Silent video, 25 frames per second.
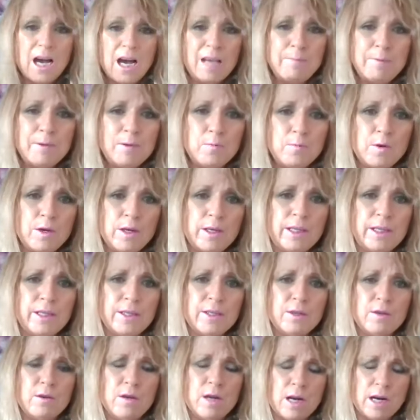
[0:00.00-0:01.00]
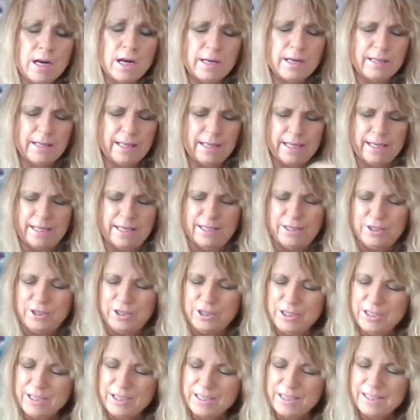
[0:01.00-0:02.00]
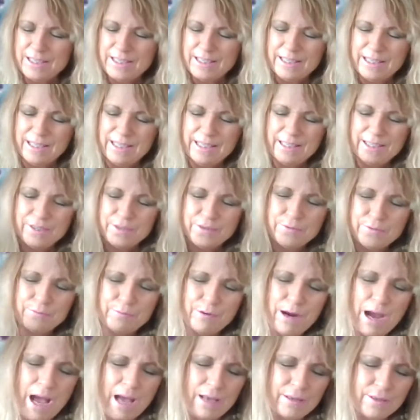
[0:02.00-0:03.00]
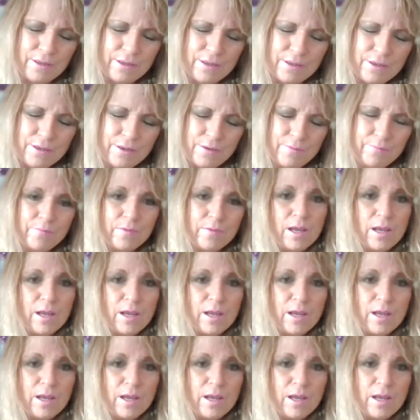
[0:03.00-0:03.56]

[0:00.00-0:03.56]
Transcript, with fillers: I've been working so hard that I just need to rest.